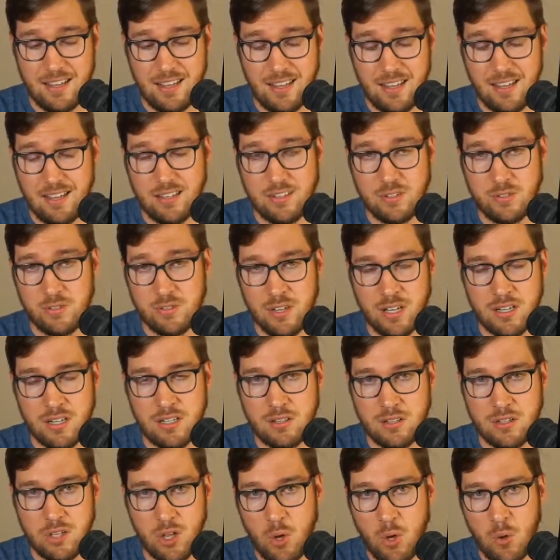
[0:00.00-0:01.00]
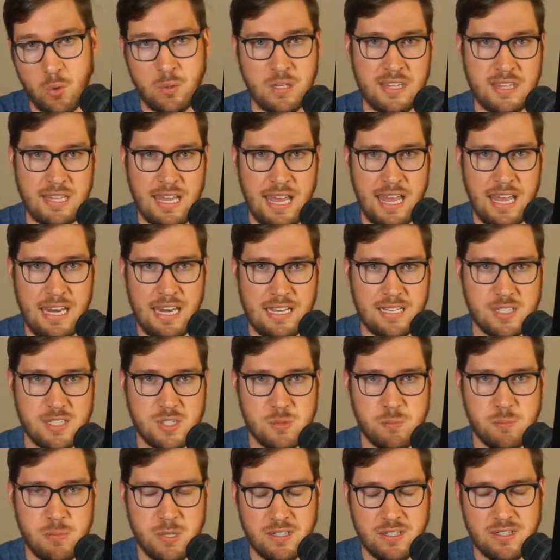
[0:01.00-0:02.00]
You're not alone in that
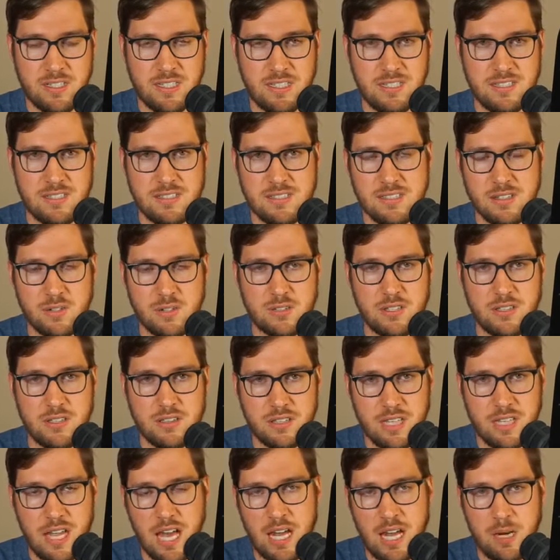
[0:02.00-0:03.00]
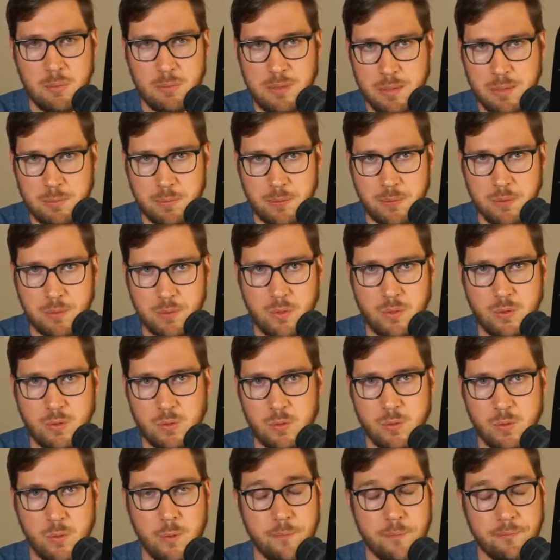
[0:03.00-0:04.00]
experience. There's a lot of people
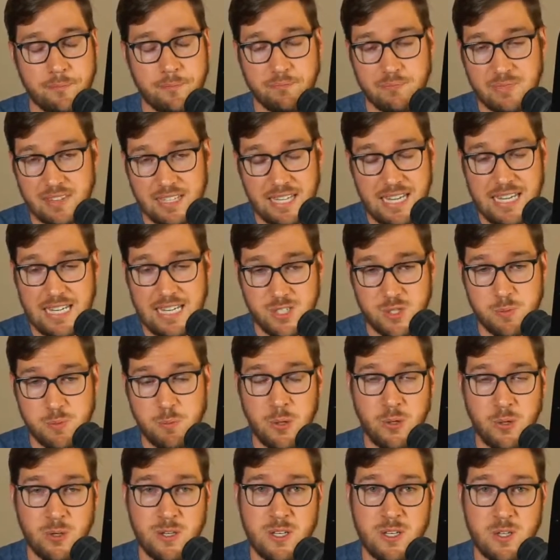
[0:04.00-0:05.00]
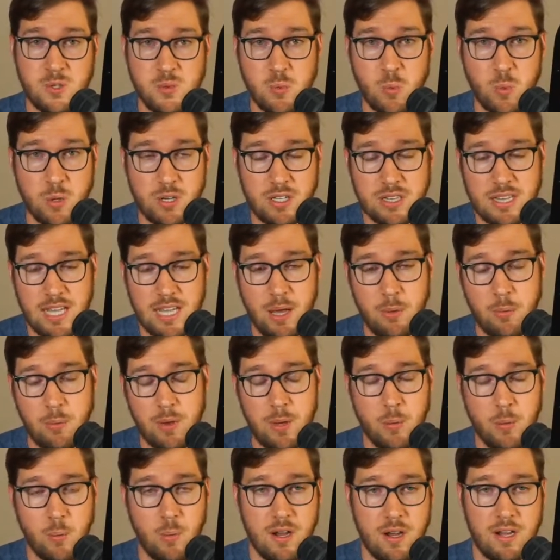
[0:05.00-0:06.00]
who experience work that way,
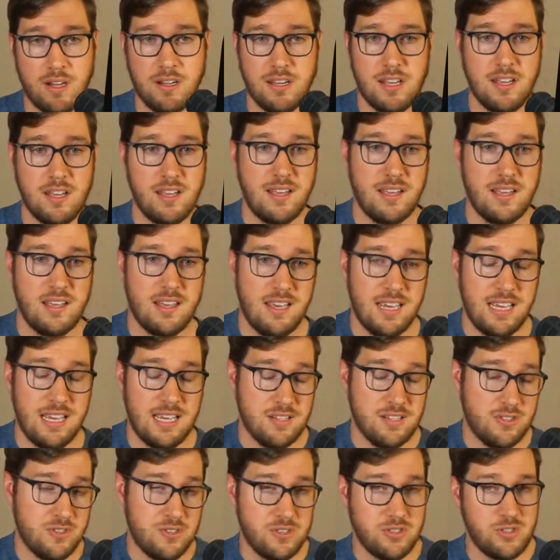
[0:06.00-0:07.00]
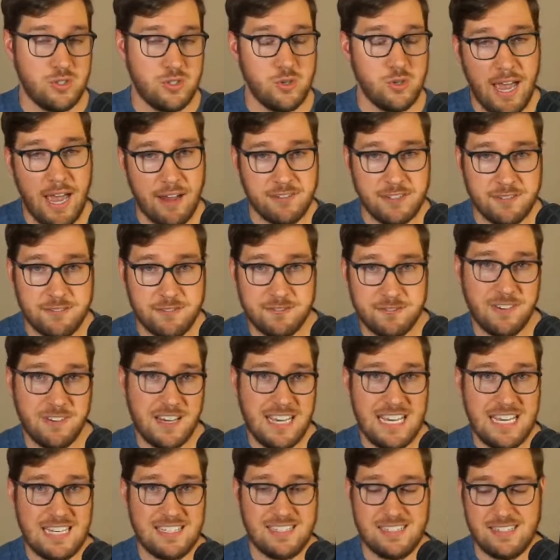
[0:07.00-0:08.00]
where you to
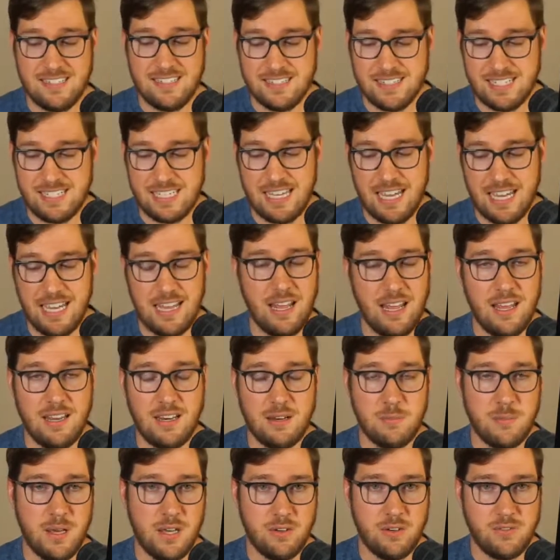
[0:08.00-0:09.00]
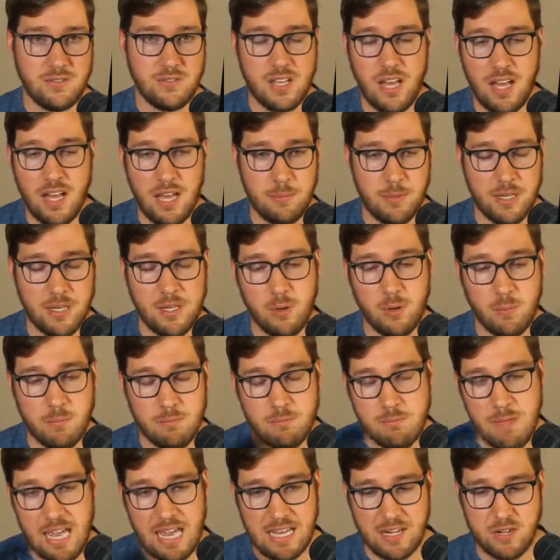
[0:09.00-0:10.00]
fight to get an amount of time. I know
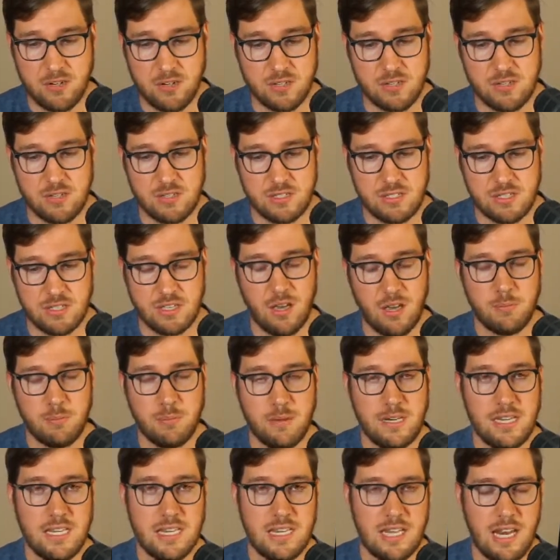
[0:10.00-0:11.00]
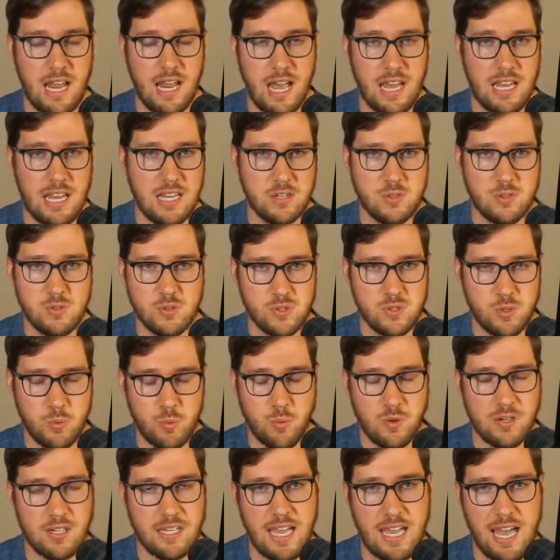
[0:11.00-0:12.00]
managers in the company that I used to
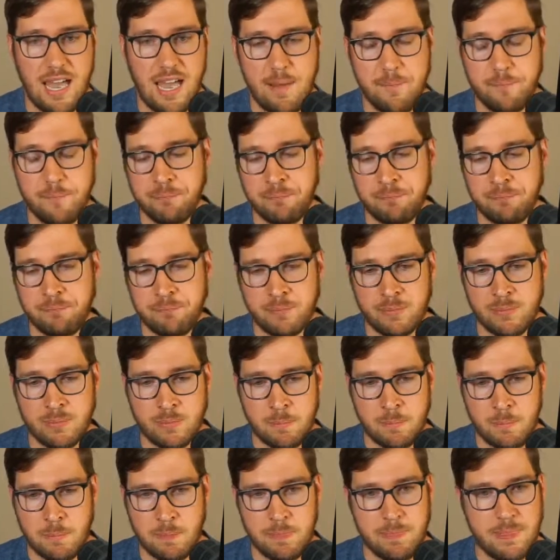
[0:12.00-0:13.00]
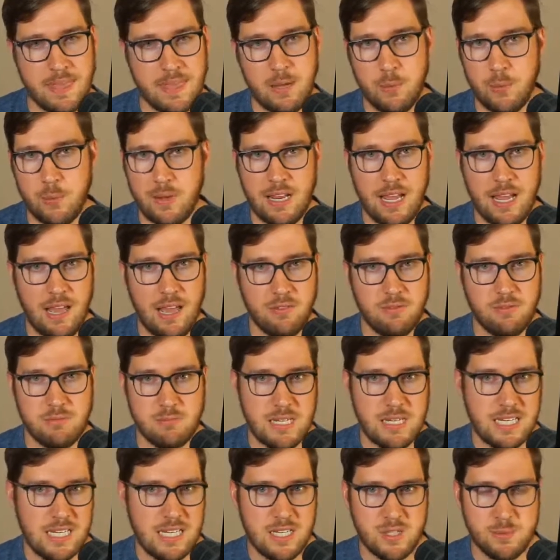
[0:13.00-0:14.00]
work at, they would have
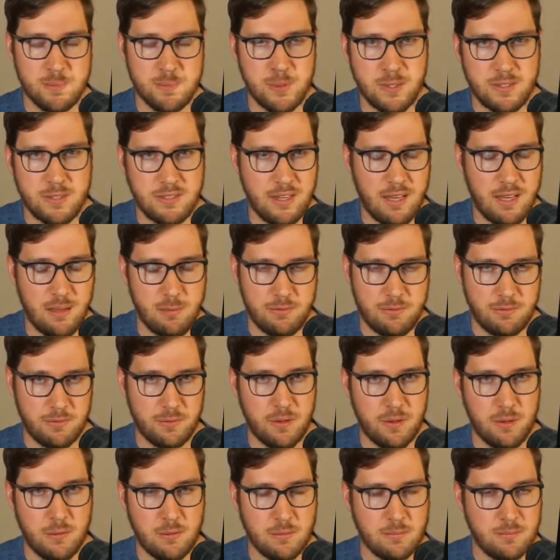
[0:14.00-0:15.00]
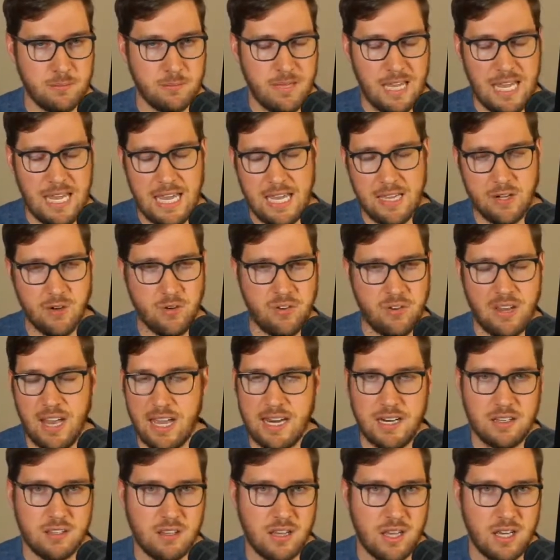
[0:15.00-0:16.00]
meetings booked up from 8 or 9
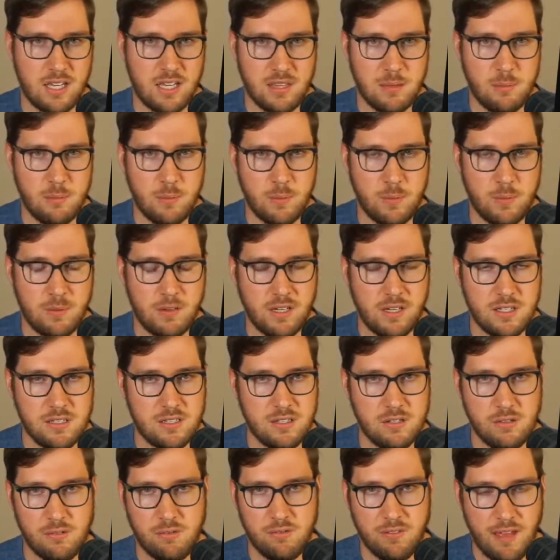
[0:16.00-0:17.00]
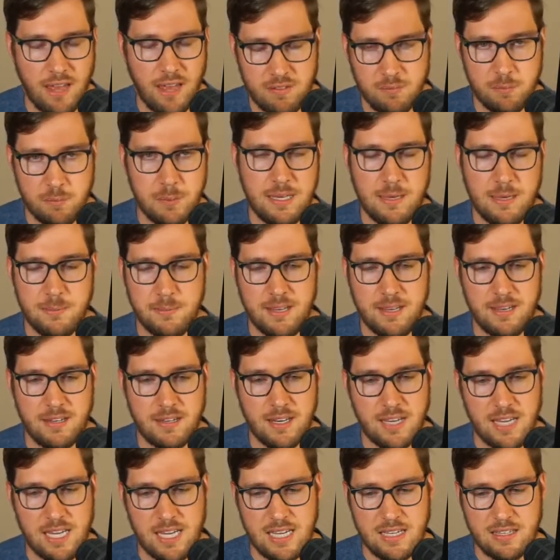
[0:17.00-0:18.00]
o'clock in the morning till 5 p.m. at
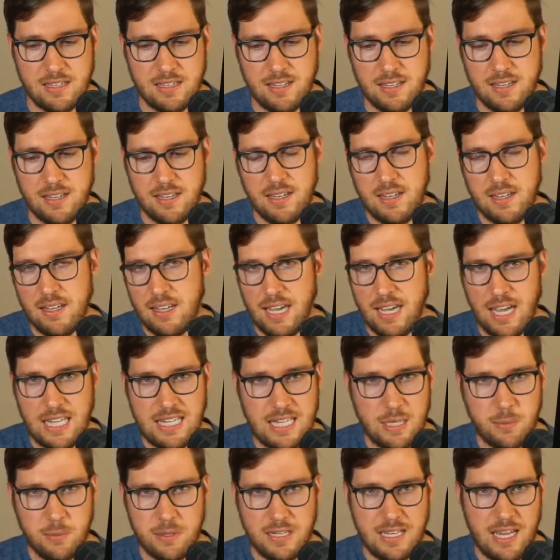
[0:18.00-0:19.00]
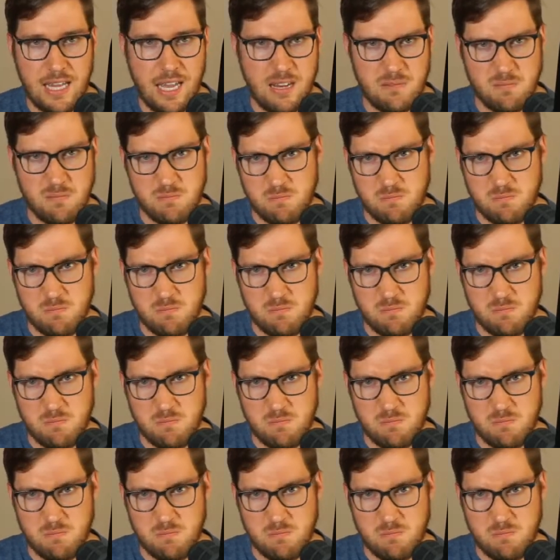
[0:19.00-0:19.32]
night. And they would get,